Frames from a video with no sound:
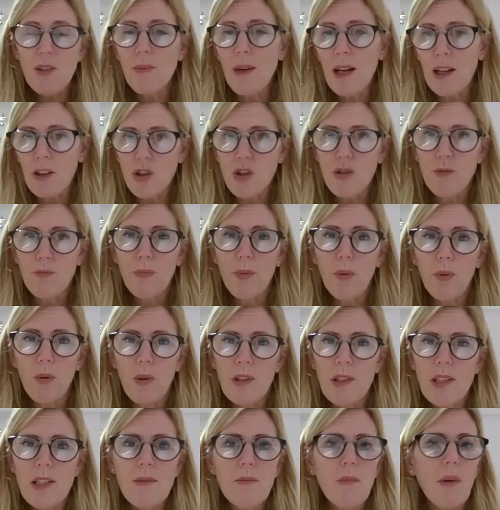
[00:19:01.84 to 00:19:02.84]
action
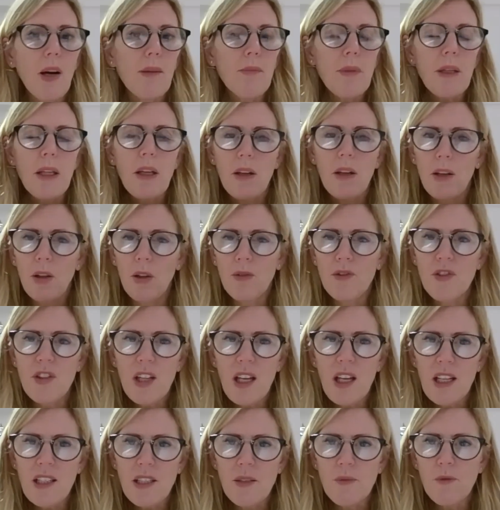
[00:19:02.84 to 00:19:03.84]
points. It might be going off to
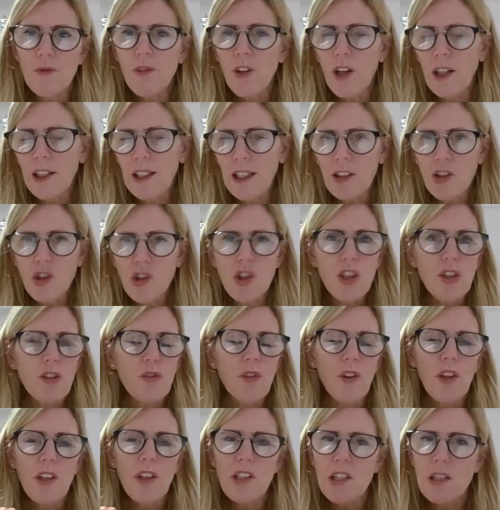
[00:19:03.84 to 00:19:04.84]
get some financial
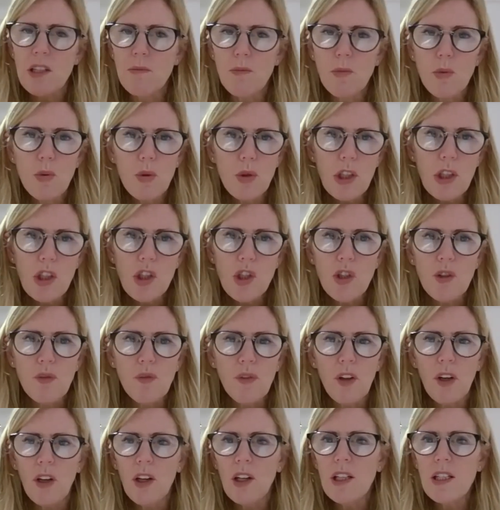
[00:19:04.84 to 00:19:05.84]
advice, some mortgage
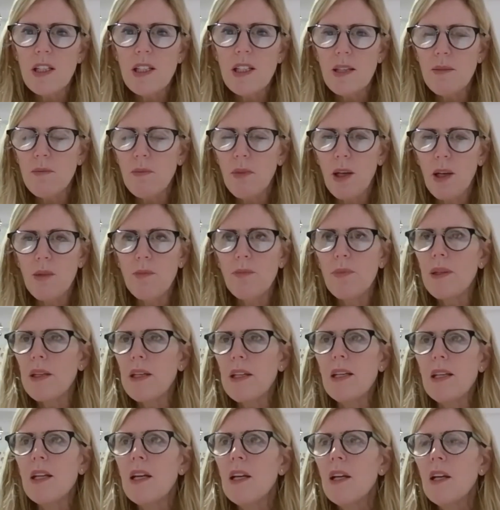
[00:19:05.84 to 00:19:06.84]
advice. It might
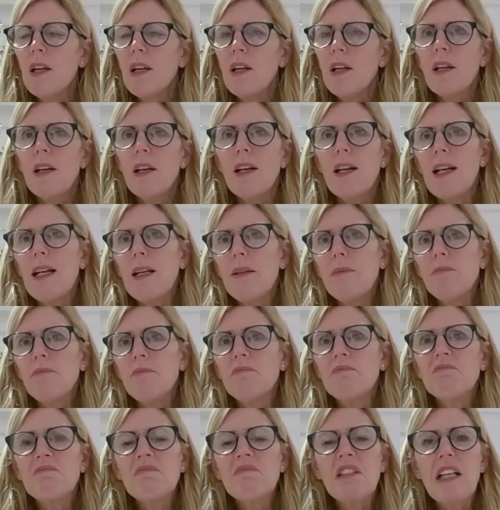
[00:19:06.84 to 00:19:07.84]
be
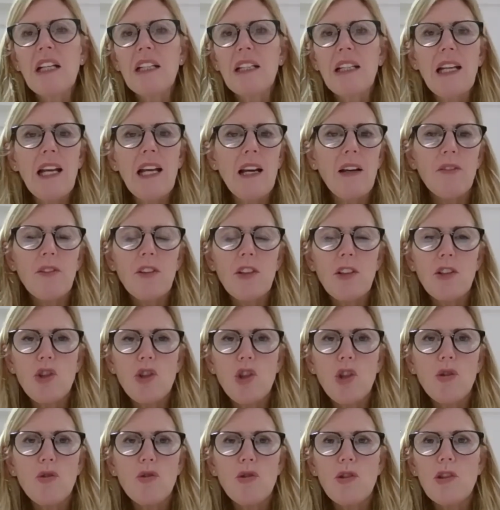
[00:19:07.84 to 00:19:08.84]
getting out the
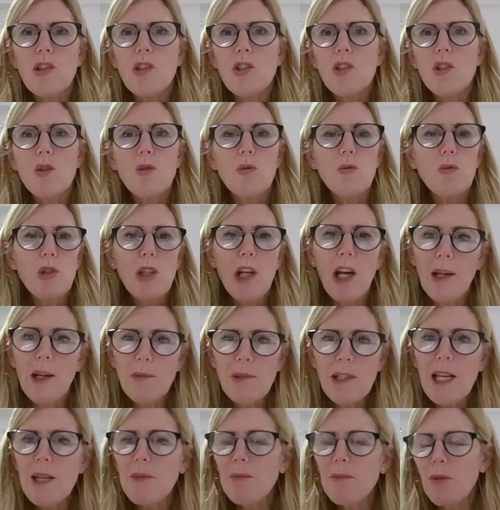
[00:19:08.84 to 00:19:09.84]
children's school
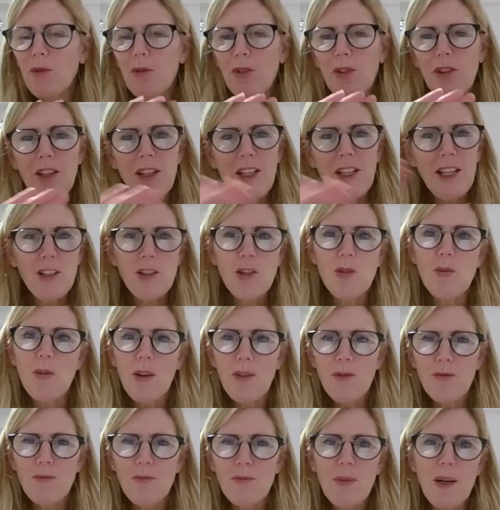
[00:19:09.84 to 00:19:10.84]
timetable for the next
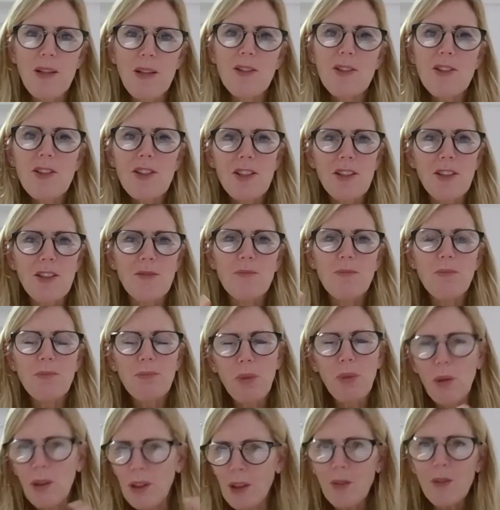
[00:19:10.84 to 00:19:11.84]
12 months and
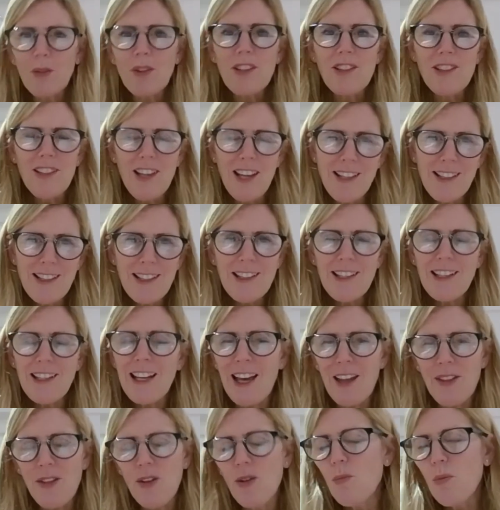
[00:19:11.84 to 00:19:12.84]
putting all the dates
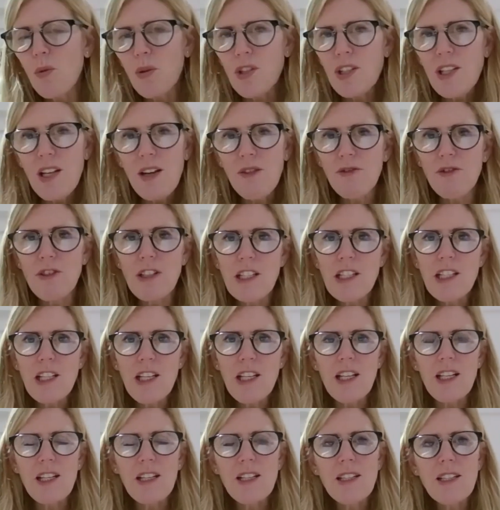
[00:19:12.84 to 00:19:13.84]
together, whatever it
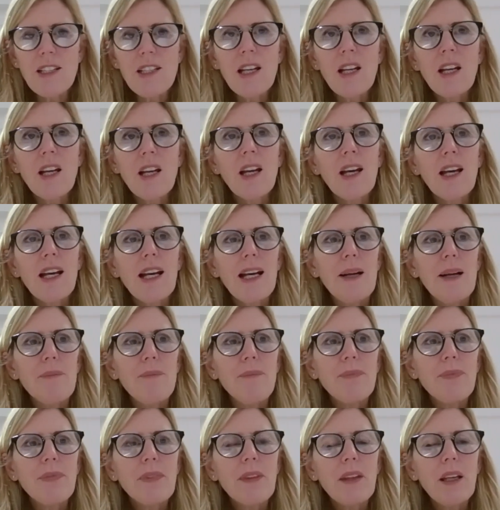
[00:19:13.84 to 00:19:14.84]
is.
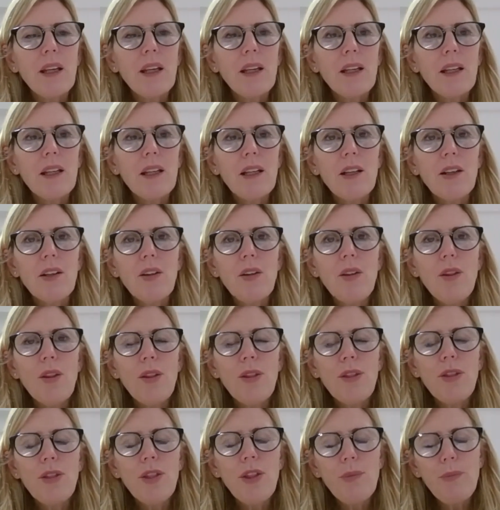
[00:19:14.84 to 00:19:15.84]

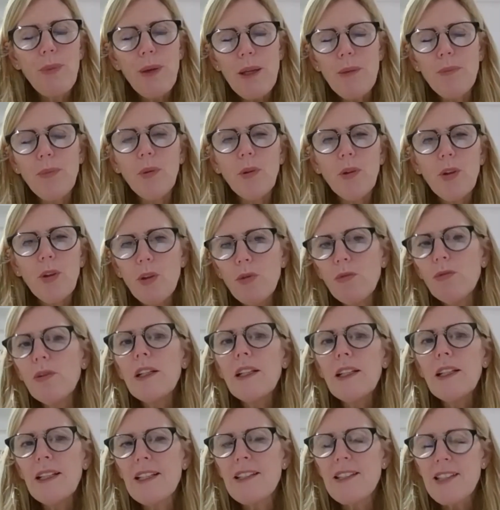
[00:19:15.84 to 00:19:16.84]
The people who
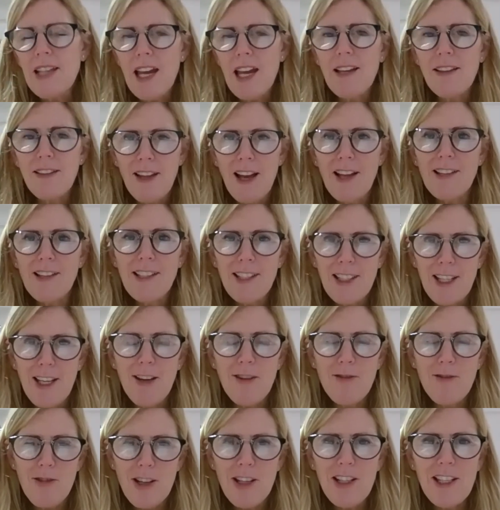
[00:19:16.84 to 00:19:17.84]
really take that
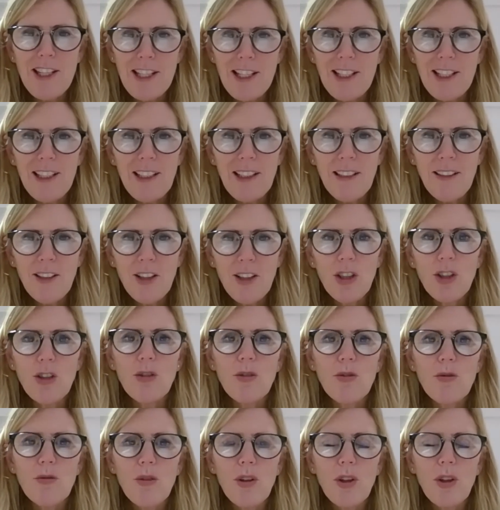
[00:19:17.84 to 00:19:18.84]
seriously,
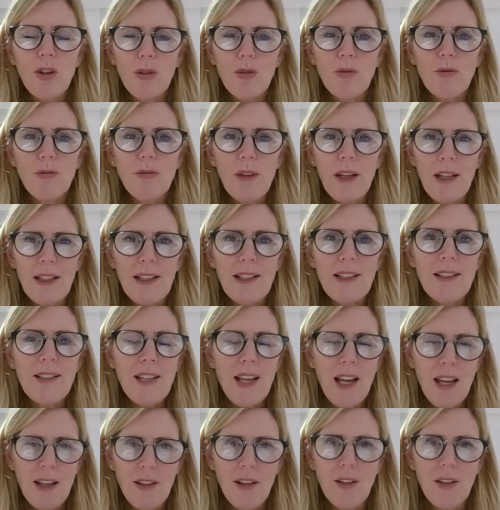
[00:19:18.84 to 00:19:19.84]
who really
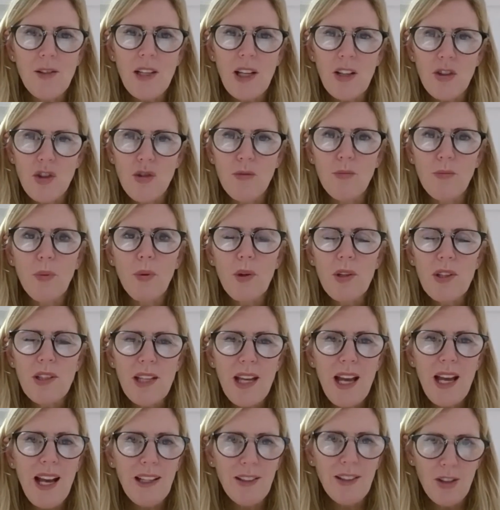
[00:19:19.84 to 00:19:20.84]
take those action points
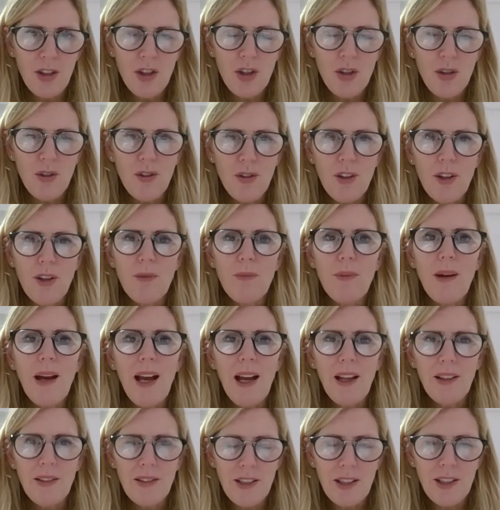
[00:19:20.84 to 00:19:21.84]
and do them,
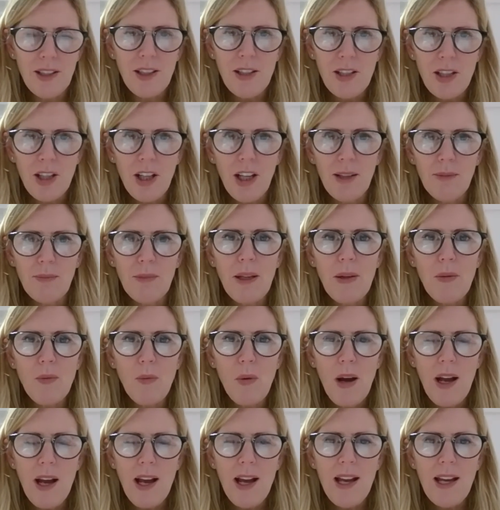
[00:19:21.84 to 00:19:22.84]
and in a timely
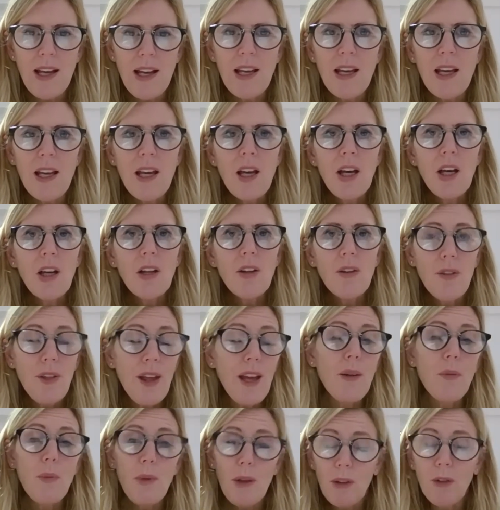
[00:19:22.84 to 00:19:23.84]
way,
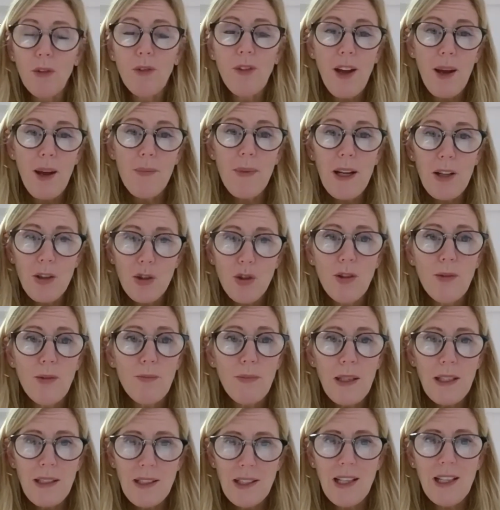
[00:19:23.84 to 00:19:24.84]
they will fare better in
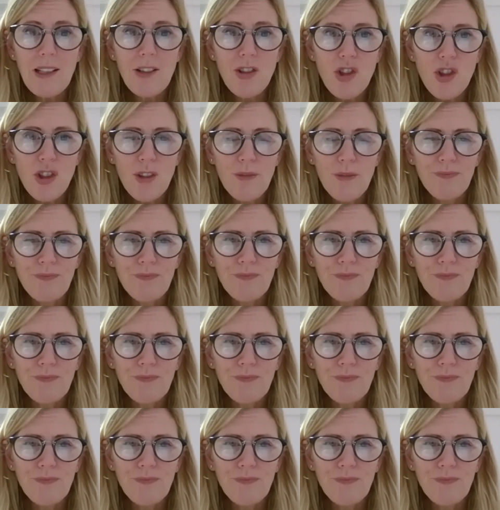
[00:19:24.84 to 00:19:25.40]
mediation.